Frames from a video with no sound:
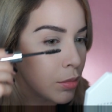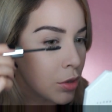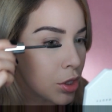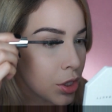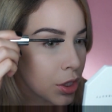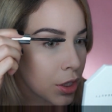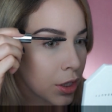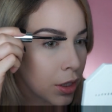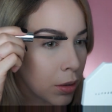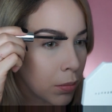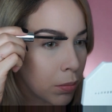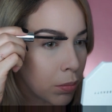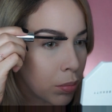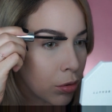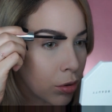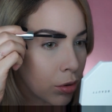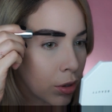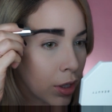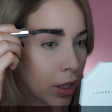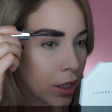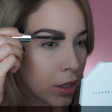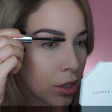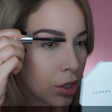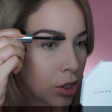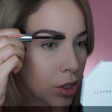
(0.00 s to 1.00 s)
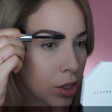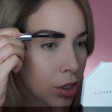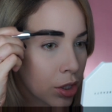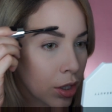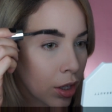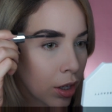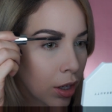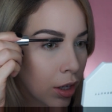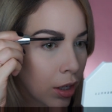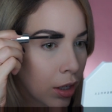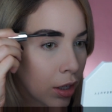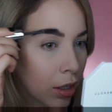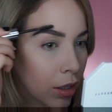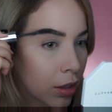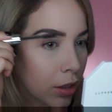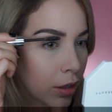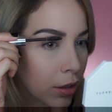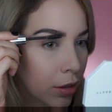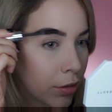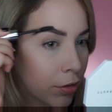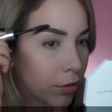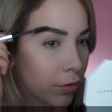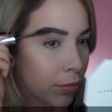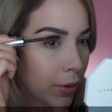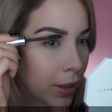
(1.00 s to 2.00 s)
I'm just gonna brush all
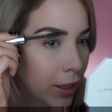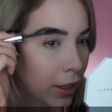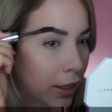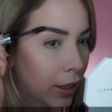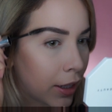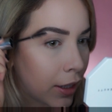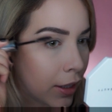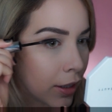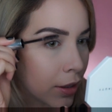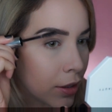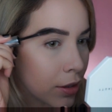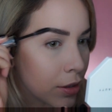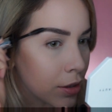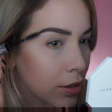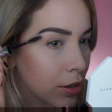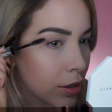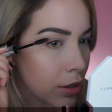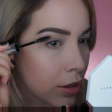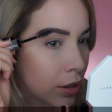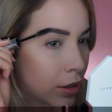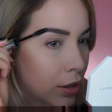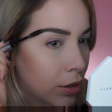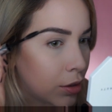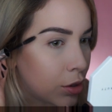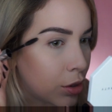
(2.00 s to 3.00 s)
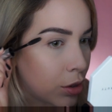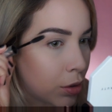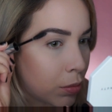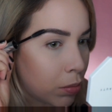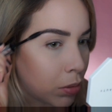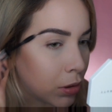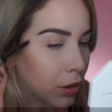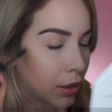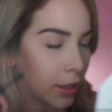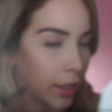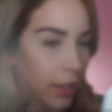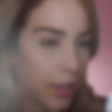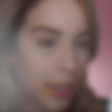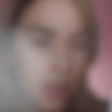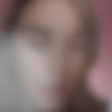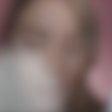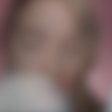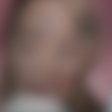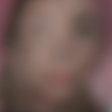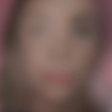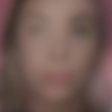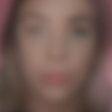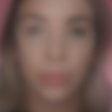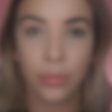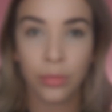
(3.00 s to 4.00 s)
of my hairs into
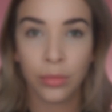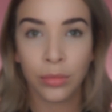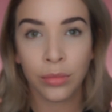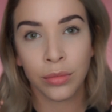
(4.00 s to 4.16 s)
place.